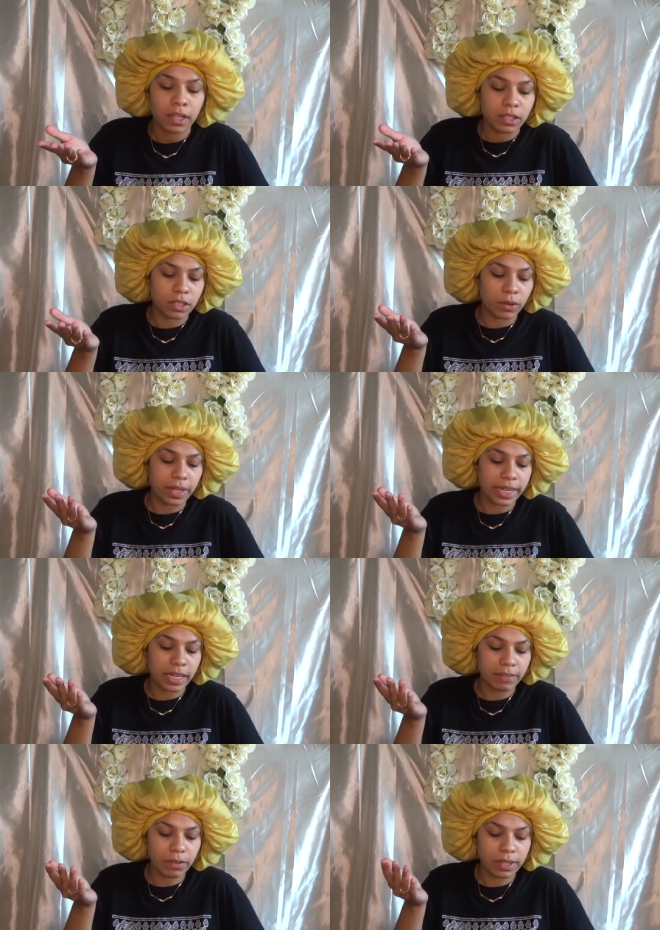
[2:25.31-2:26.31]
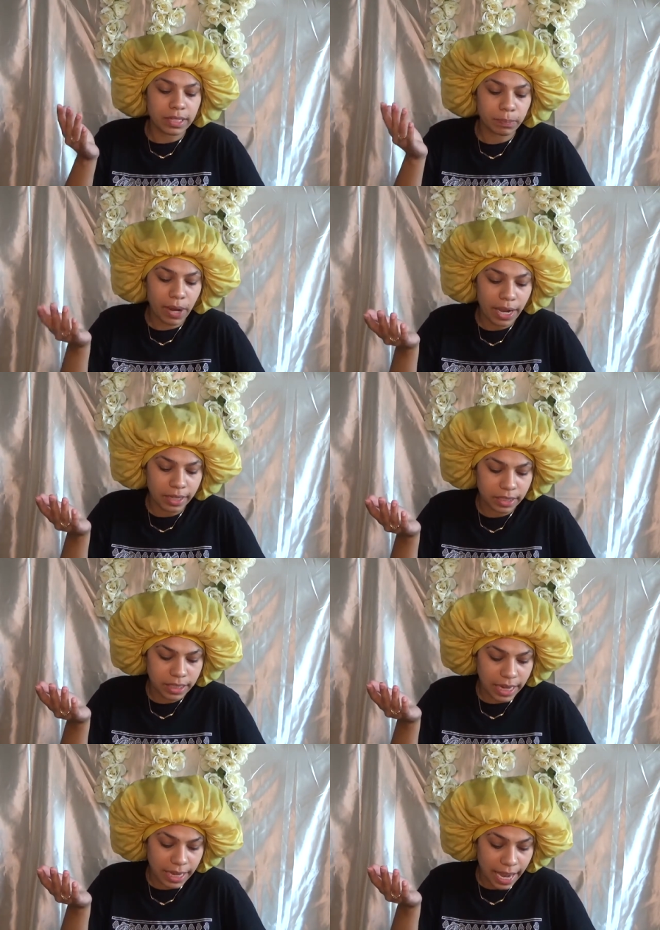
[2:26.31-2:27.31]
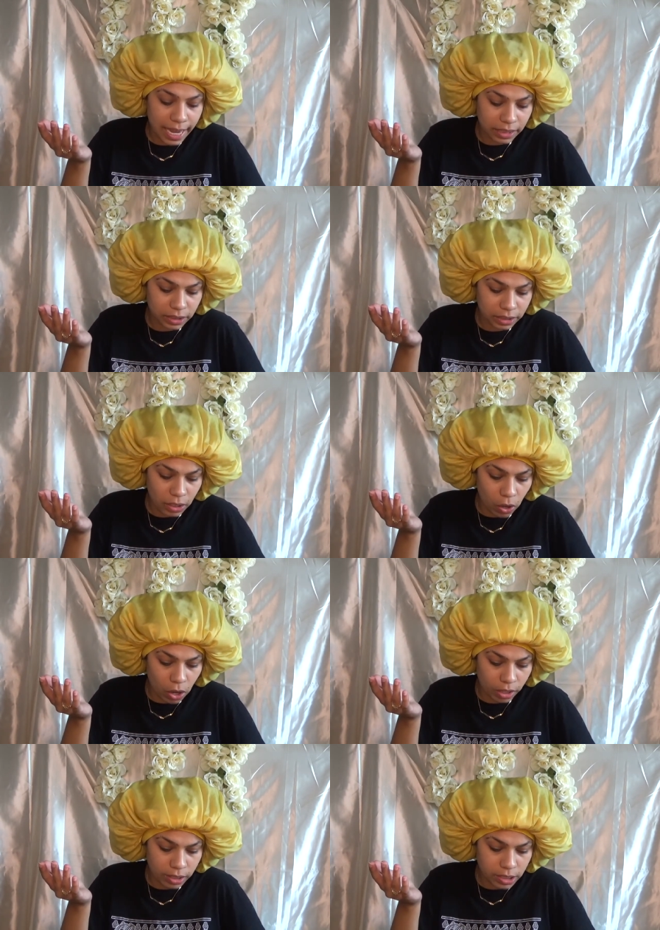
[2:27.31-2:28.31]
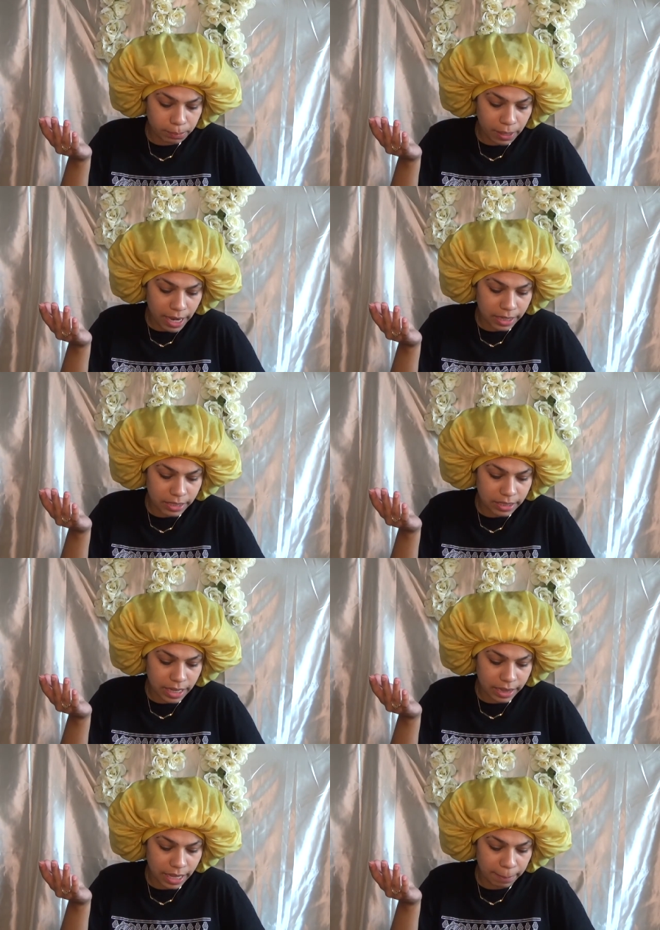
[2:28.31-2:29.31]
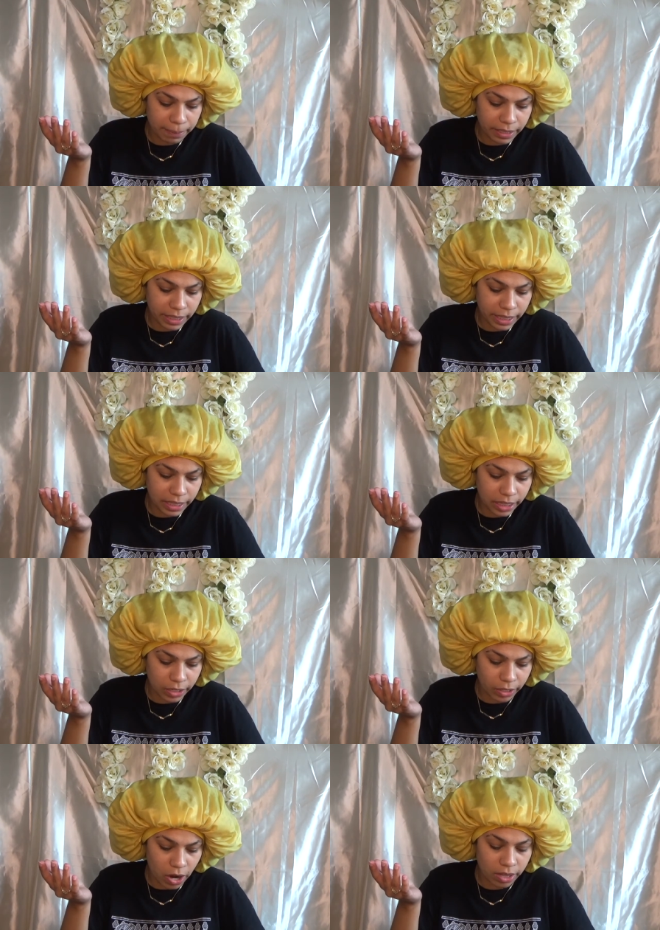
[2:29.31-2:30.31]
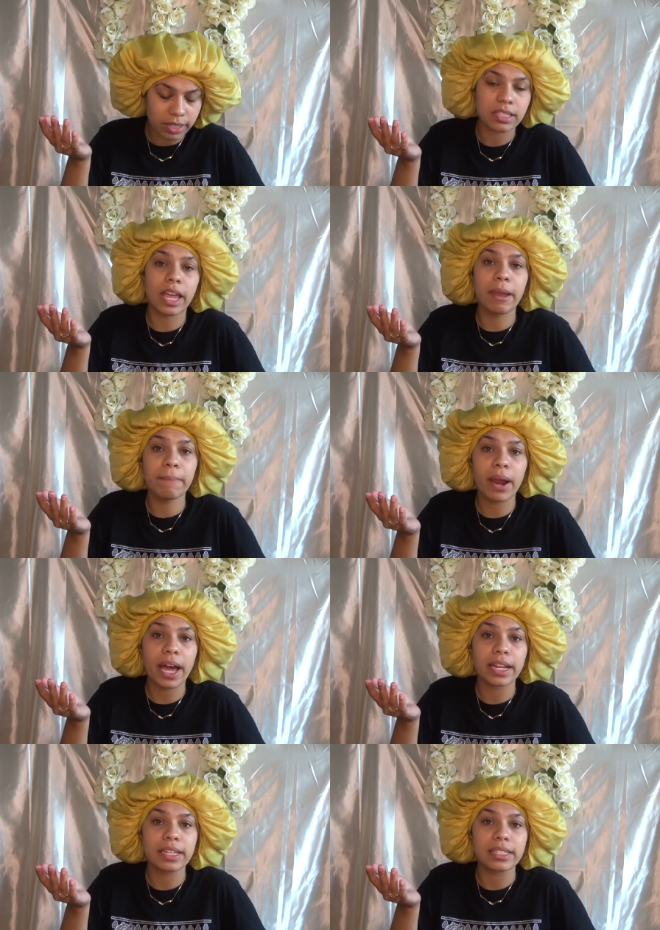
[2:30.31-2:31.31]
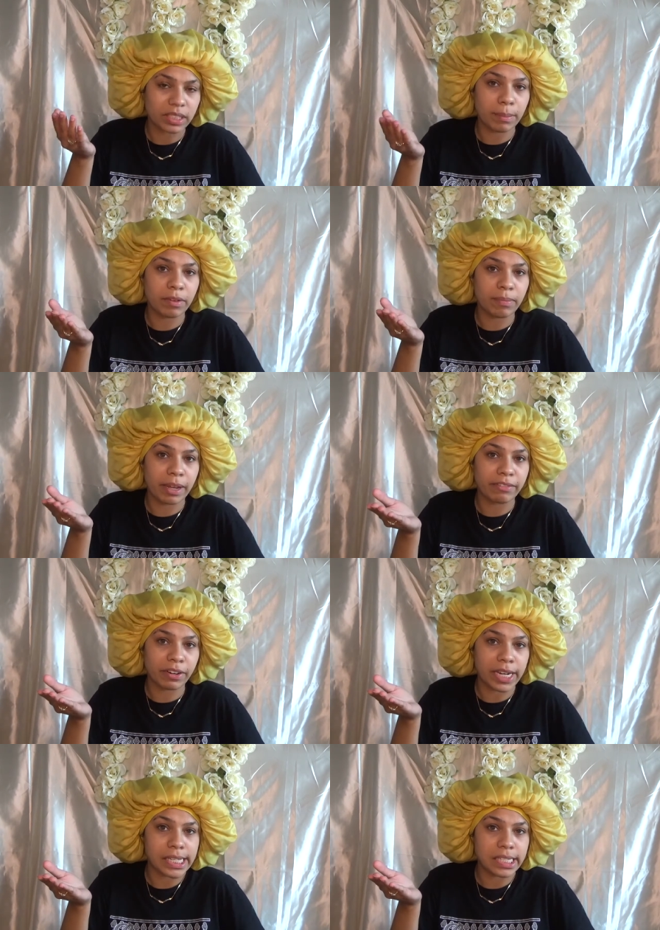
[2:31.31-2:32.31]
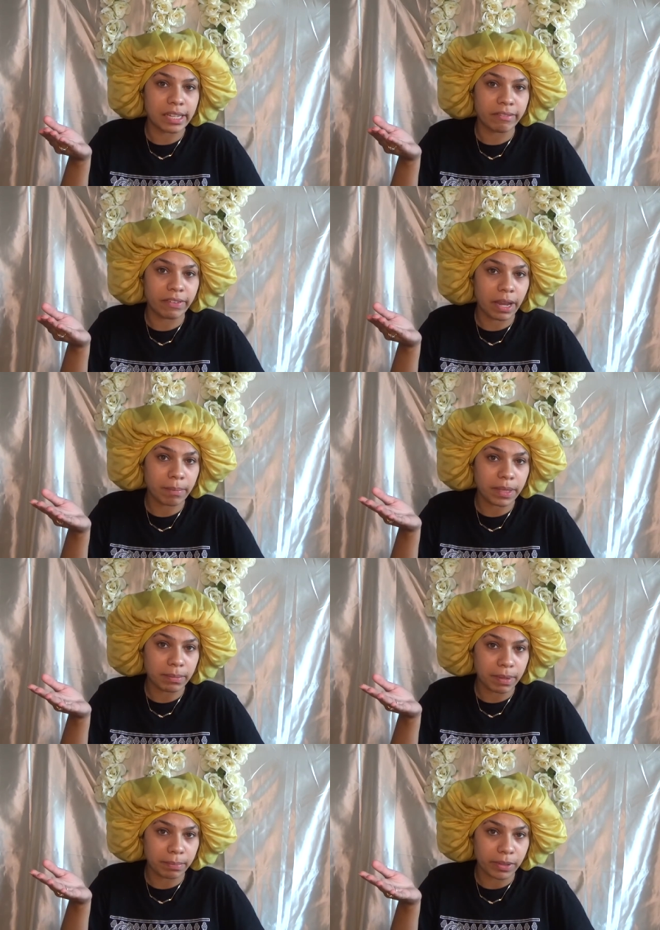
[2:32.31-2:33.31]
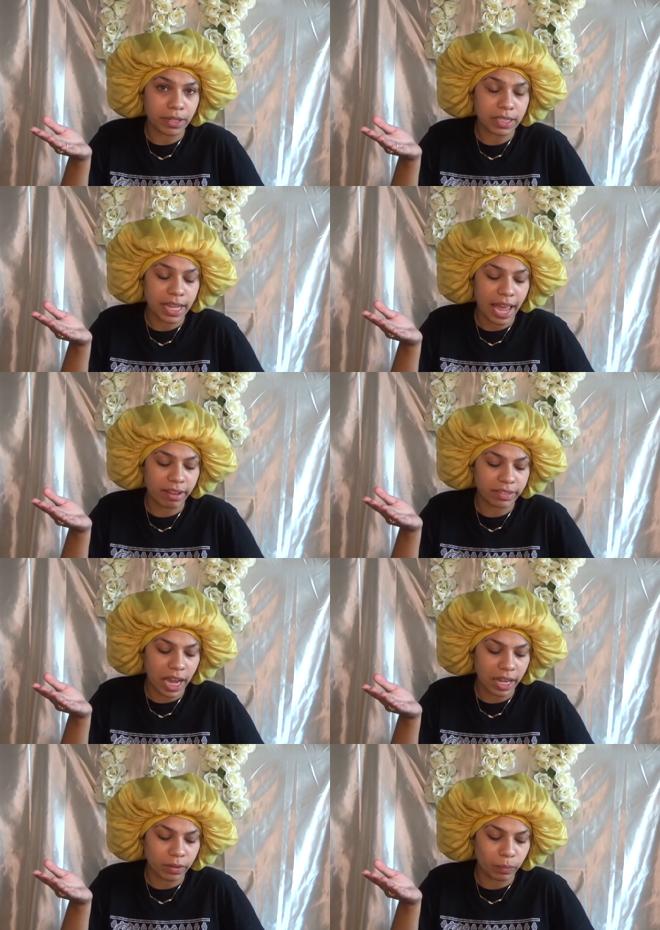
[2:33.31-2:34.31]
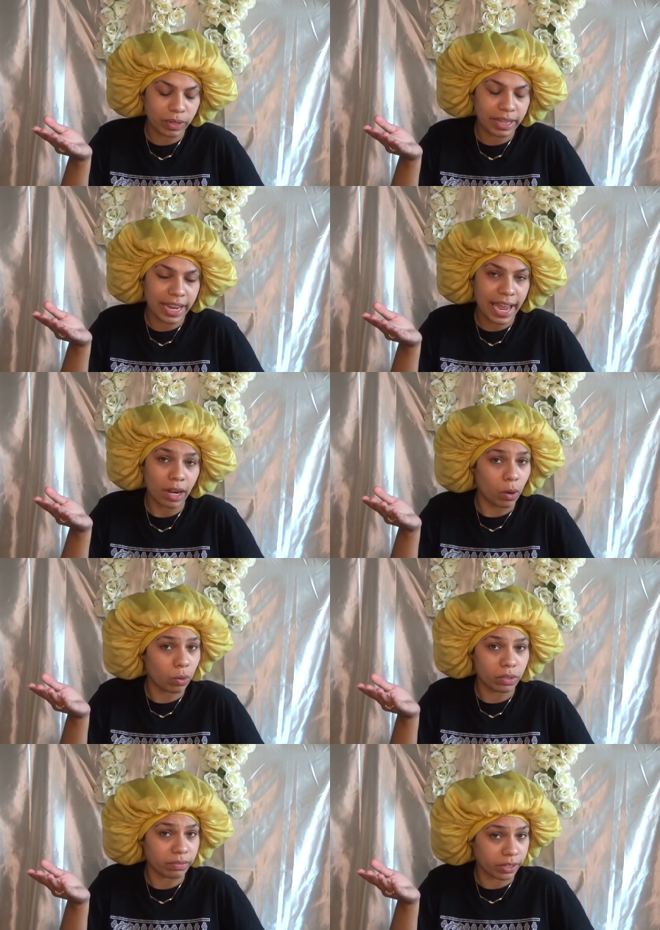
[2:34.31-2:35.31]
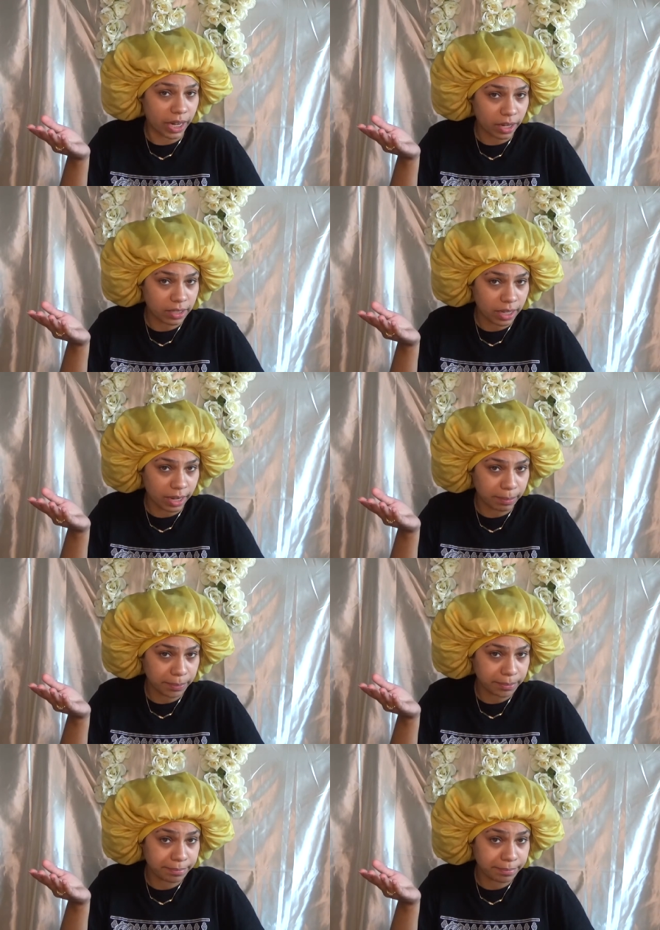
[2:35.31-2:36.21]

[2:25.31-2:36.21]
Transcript: So they give you these products, and actually, all these products that they put in here are the same products some of my friends and family members have gotten when they had a whole different hair type.